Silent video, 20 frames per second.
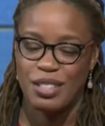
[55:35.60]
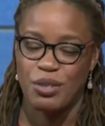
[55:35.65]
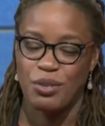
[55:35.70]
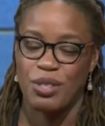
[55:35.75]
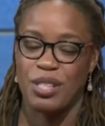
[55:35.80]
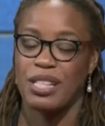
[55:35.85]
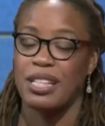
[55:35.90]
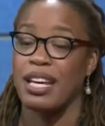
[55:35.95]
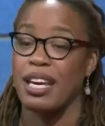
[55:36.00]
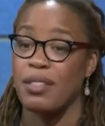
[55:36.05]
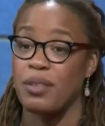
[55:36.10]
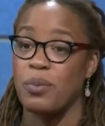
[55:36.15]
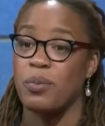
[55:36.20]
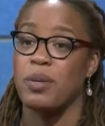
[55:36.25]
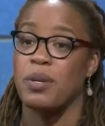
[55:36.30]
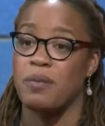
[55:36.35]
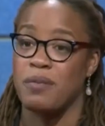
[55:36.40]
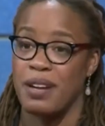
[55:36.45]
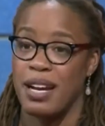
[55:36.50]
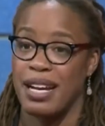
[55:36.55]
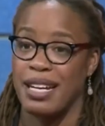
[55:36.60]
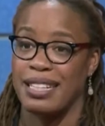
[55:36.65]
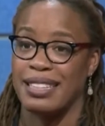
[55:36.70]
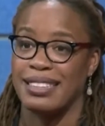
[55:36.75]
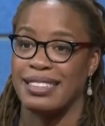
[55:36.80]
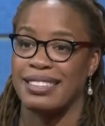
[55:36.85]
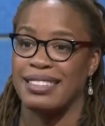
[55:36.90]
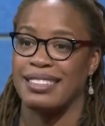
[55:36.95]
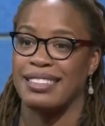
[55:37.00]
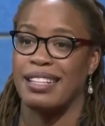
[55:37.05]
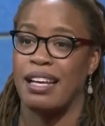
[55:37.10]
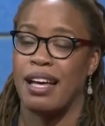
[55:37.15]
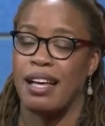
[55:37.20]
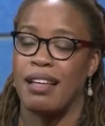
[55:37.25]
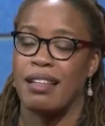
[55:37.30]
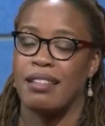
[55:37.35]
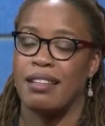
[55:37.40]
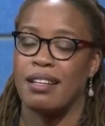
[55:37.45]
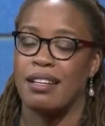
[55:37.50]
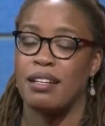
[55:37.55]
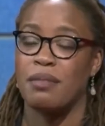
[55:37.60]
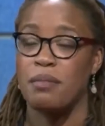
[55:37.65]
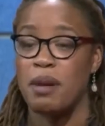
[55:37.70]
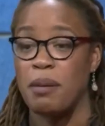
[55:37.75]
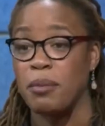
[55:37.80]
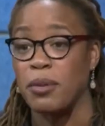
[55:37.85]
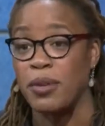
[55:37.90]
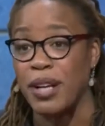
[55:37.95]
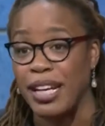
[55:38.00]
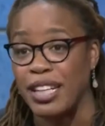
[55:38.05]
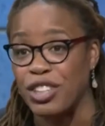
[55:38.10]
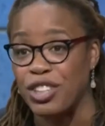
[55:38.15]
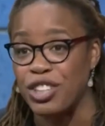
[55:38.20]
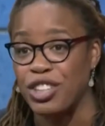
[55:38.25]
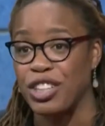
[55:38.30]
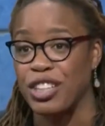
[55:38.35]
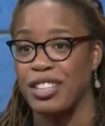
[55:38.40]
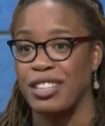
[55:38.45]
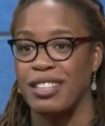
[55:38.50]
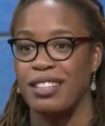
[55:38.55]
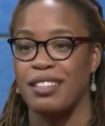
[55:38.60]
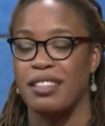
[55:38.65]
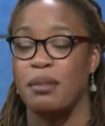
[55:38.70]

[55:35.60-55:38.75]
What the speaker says: Together We Rise, the commemoration, the